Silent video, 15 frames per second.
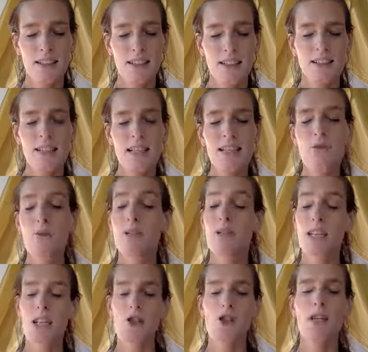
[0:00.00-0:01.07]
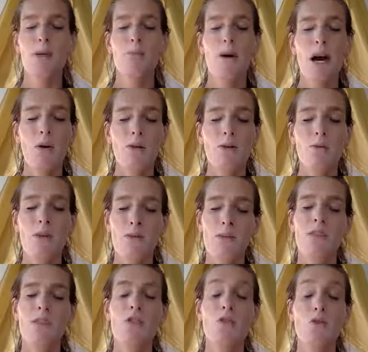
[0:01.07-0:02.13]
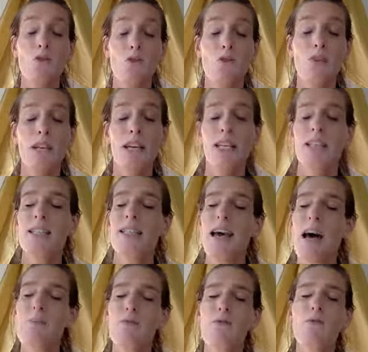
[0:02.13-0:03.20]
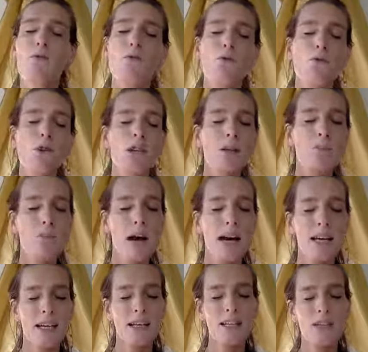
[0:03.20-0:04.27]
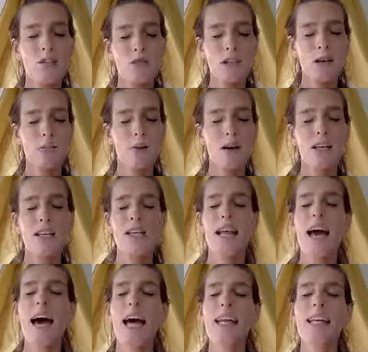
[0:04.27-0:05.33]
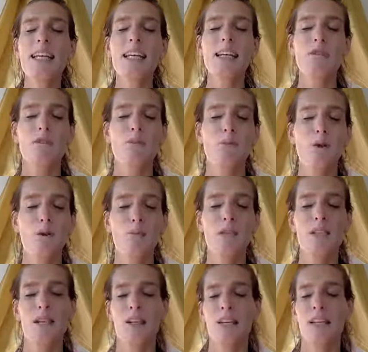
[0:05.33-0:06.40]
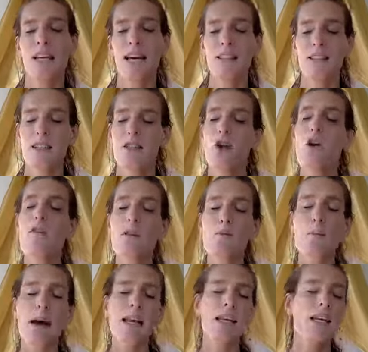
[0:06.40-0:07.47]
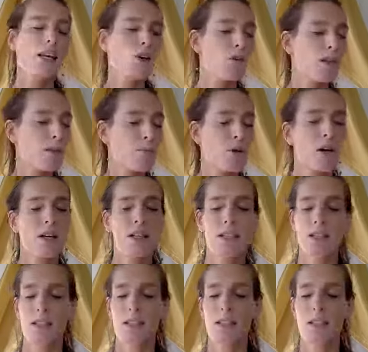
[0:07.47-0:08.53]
Because that's what sexually empowered women do. They can tap fully back into their body in any given moment they are connected, not depending on their partner.